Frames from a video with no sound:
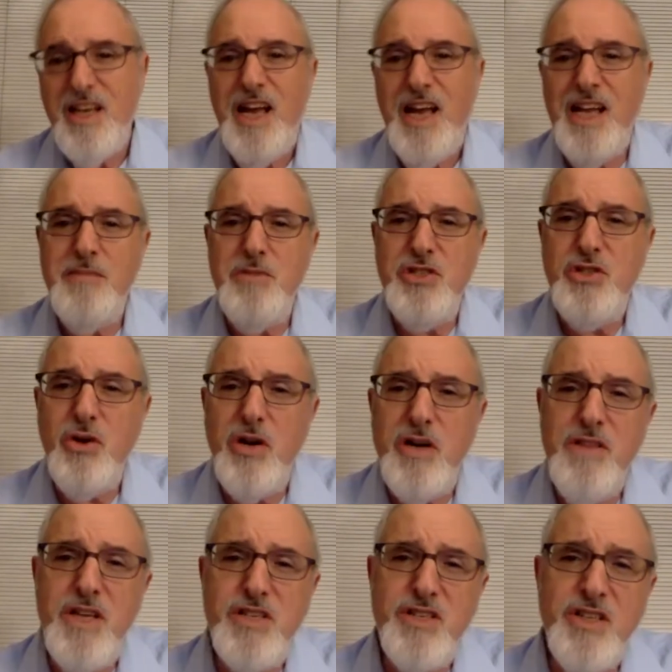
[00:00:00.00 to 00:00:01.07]
And the majority of
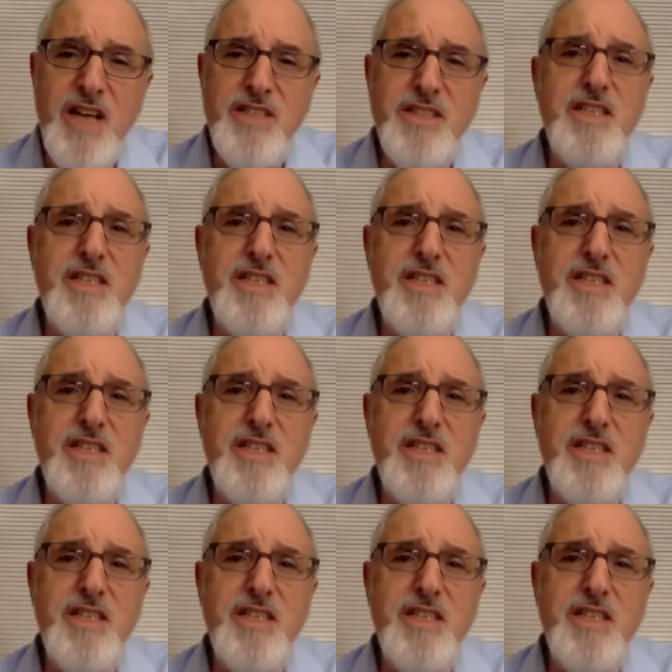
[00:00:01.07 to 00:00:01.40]
the Ashkenazic